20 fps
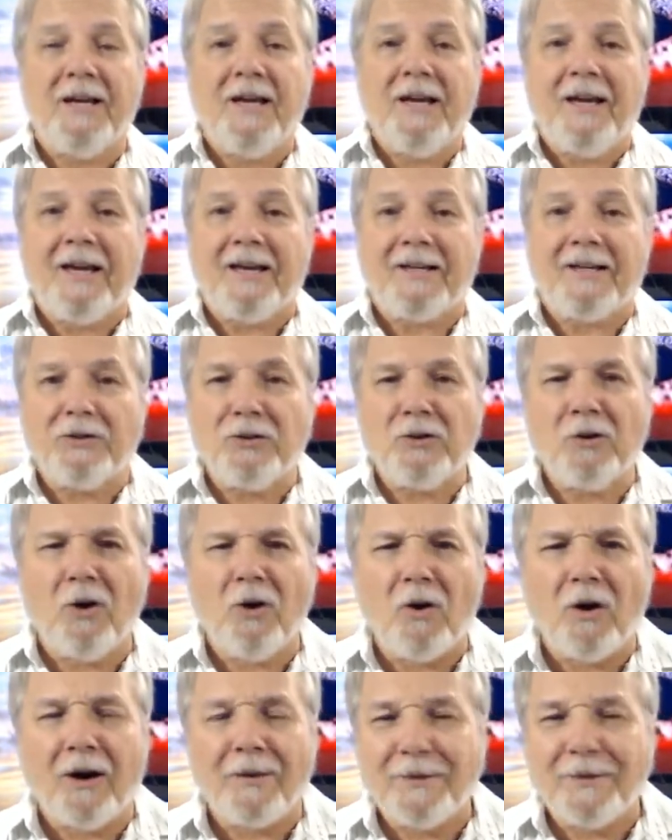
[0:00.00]
and you
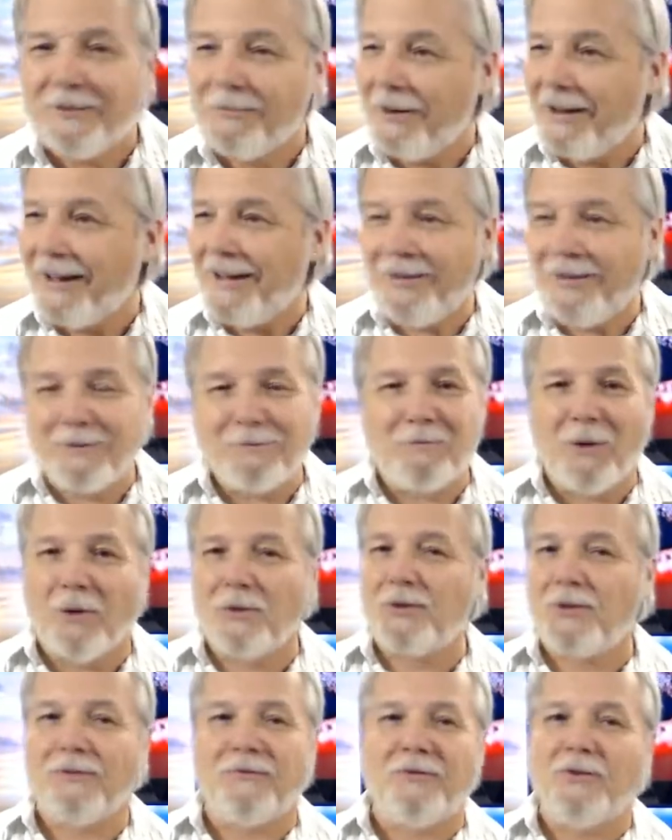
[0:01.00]
know, I mean, I think most
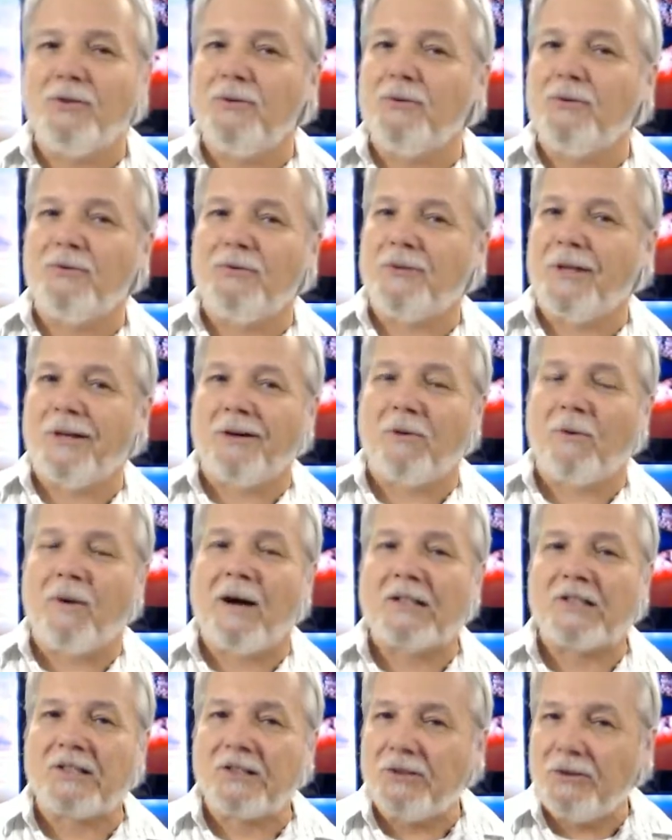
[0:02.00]
of you that are
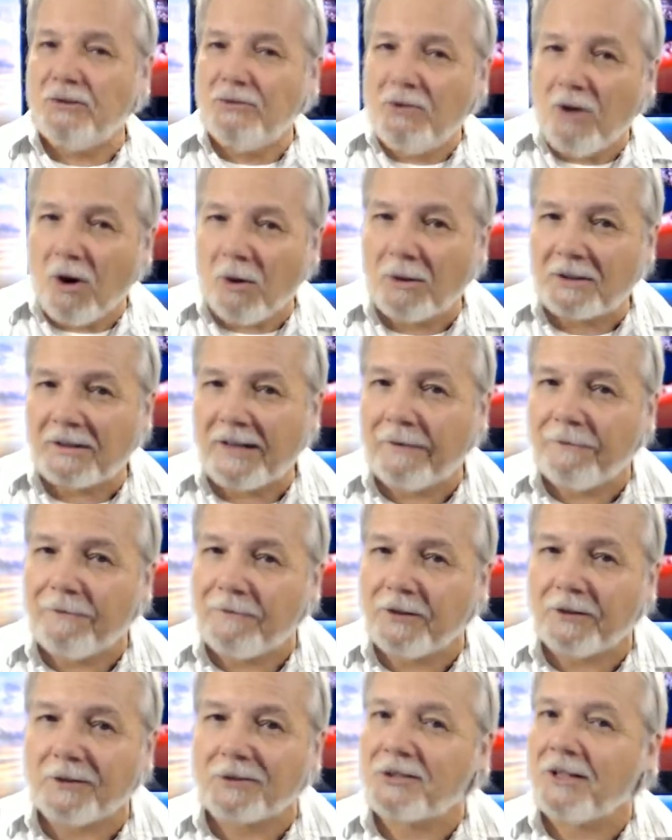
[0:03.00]
watching, you know what that
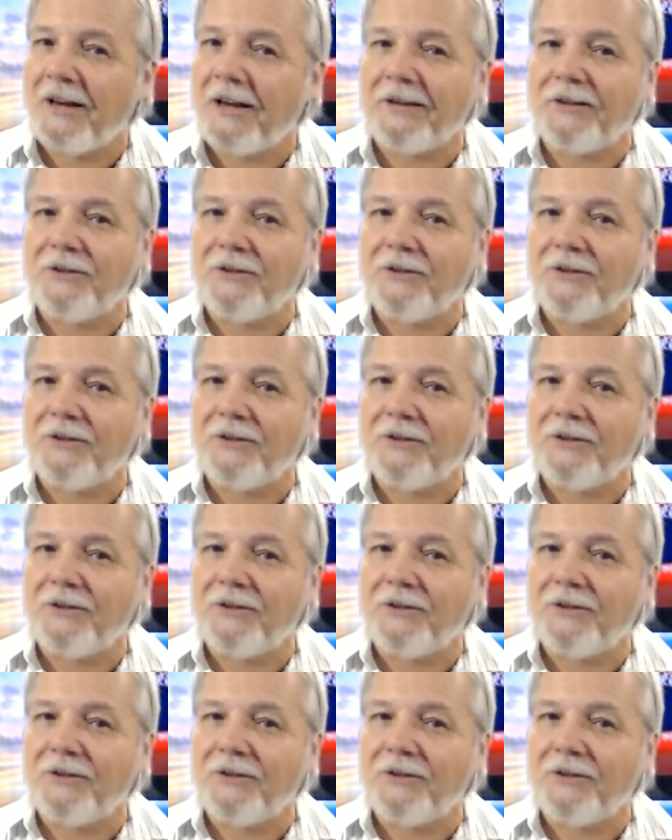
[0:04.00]
feels like.